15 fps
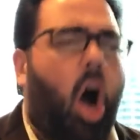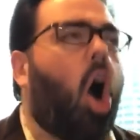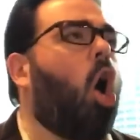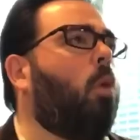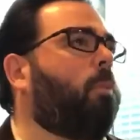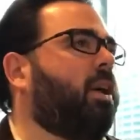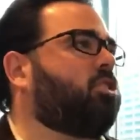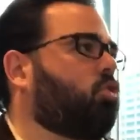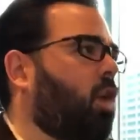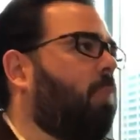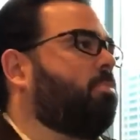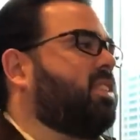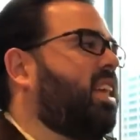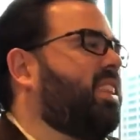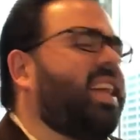Oh, but
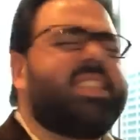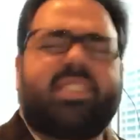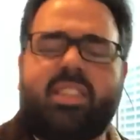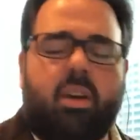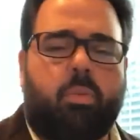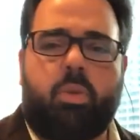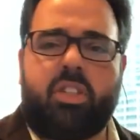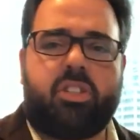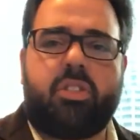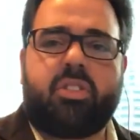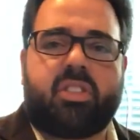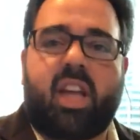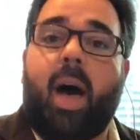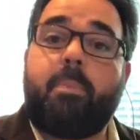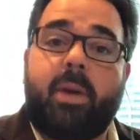Trump did this. Would you
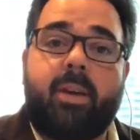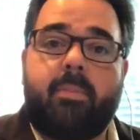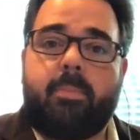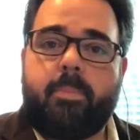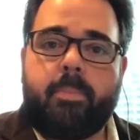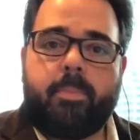stop it?